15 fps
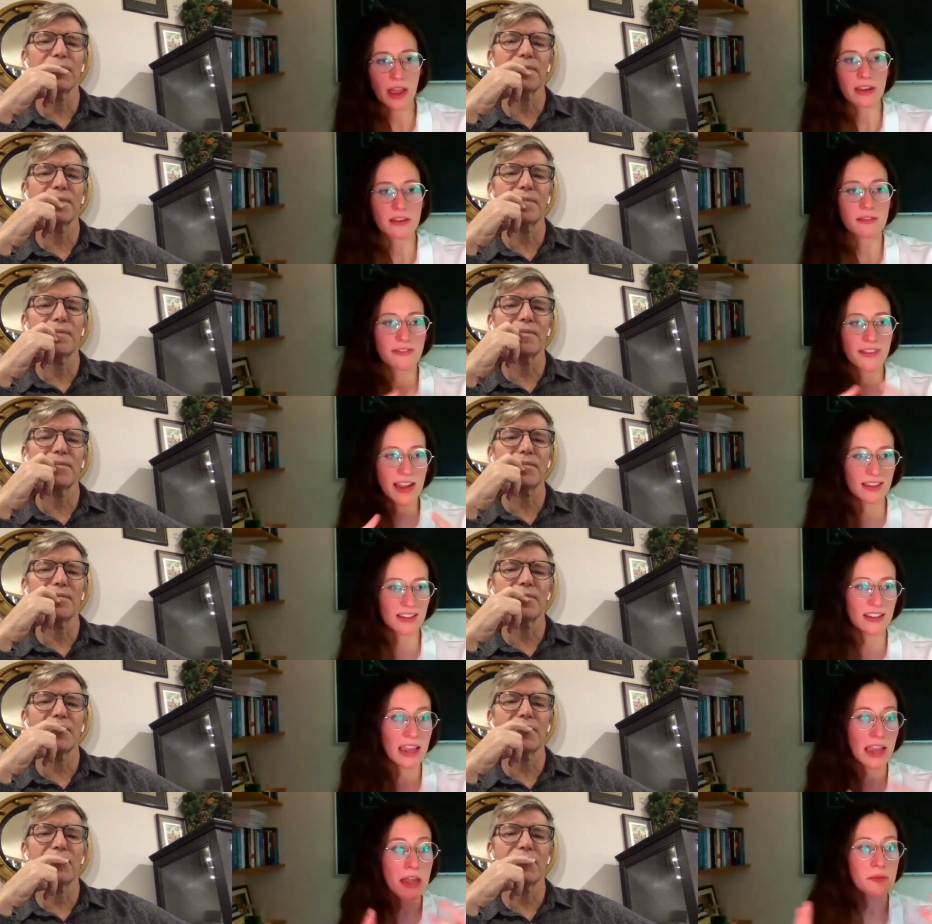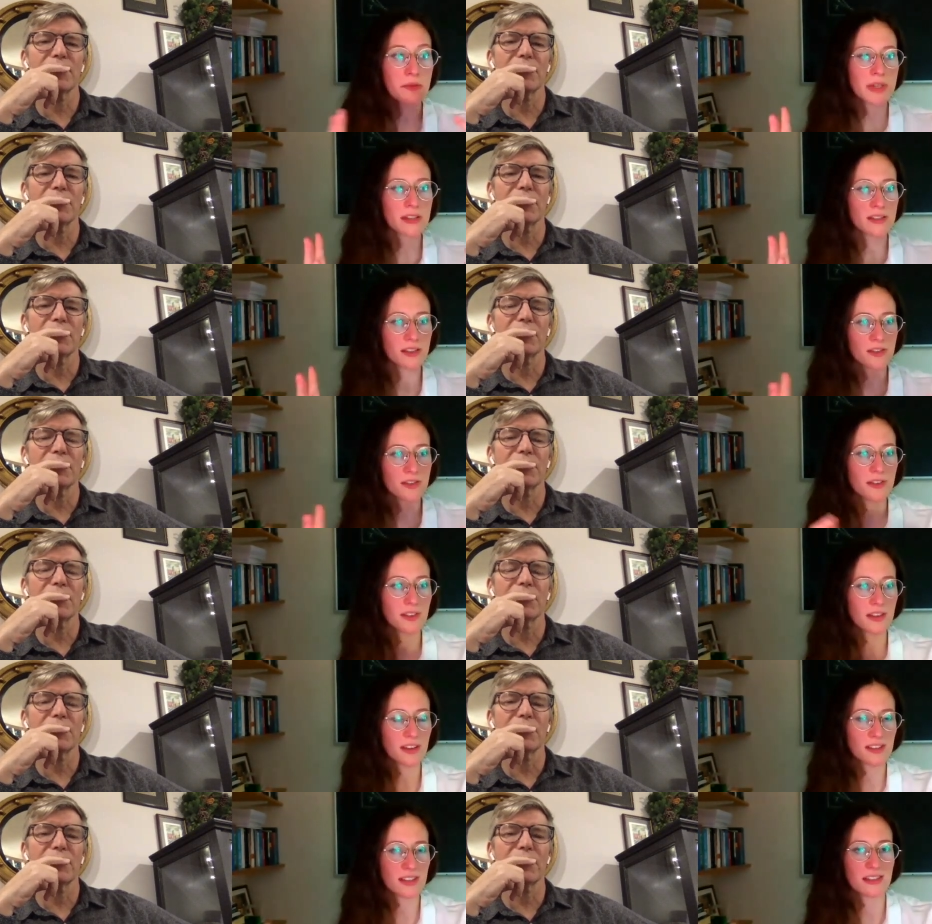Speaker 1: in fact, can be such a
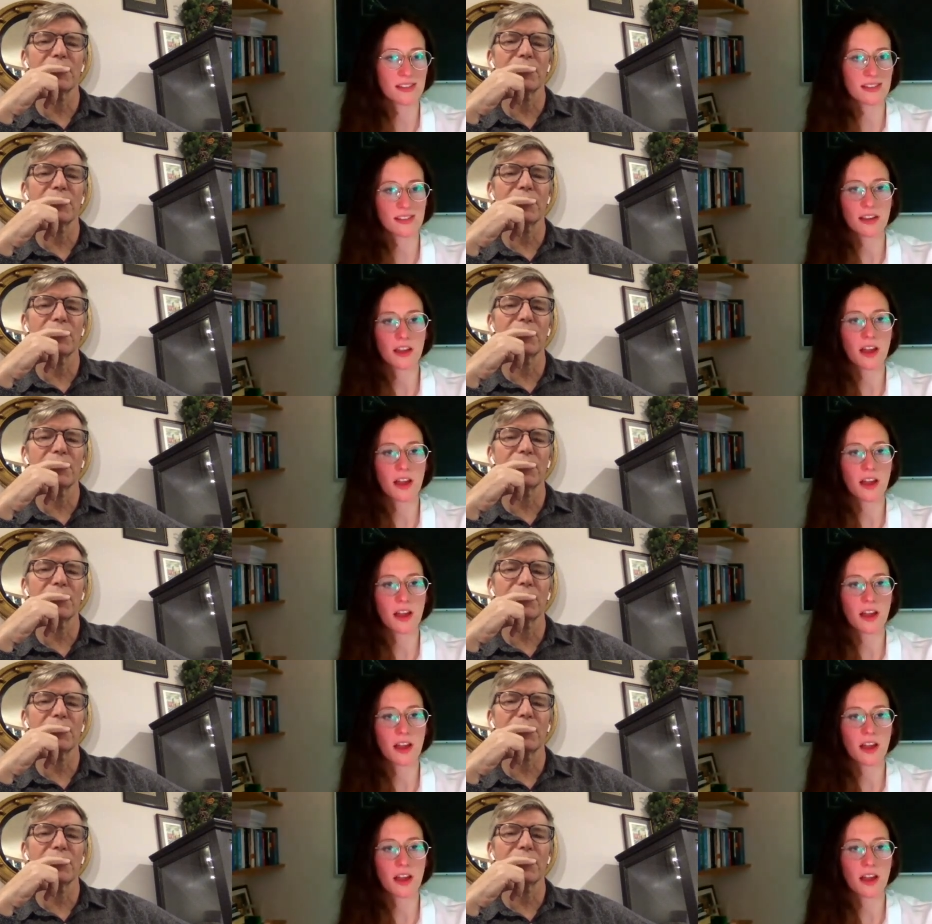thing as